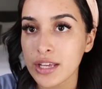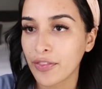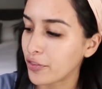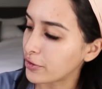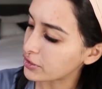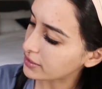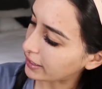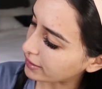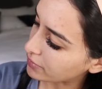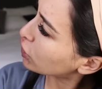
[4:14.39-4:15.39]
and then there's
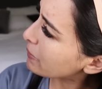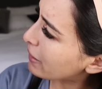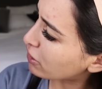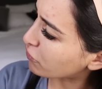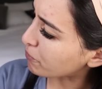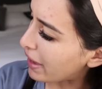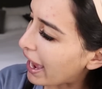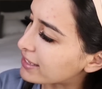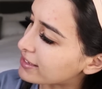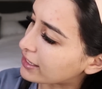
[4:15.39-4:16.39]
like good amount of
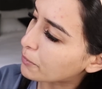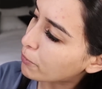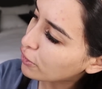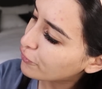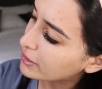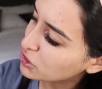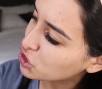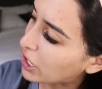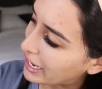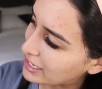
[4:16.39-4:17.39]
mattes, like the perfect
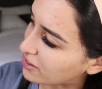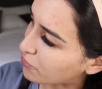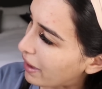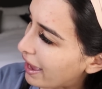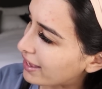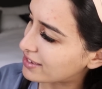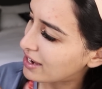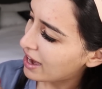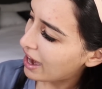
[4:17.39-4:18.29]
shades of mattes.